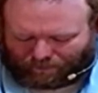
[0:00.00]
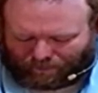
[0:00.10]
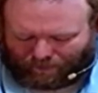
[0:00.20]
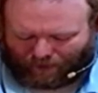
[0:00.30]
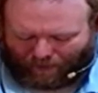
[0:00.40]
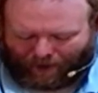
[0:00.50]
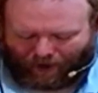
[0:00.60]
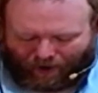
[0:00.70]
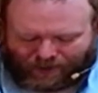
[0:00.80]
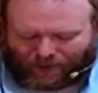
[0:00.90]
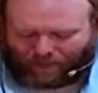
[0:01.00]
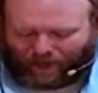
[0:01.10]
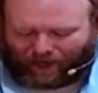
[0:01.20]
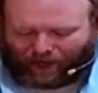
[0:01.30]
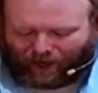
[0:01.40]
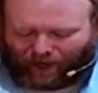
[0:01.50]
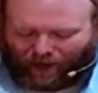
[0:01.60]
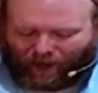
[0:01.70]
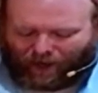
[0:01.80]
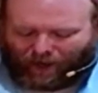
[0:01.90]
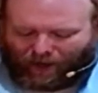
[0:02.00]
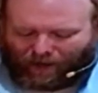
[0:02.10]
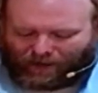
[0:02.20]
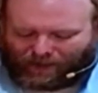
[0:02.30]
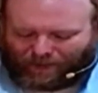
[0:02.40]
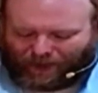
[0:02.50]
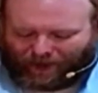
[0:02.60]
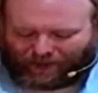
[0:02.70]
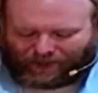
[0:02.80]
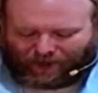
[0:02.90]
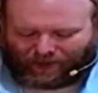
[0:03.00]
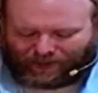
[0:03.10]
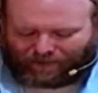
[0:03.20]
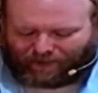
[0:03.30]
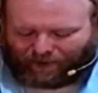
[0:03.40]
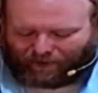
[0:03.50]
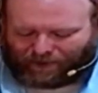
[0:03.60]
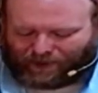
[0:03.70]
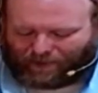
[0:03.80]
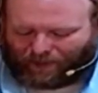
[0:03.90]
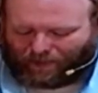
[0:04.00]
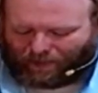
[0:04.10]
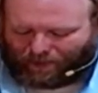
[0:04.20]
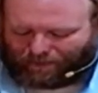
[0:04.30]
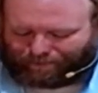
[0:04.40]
there may also be something else causing fear for some people.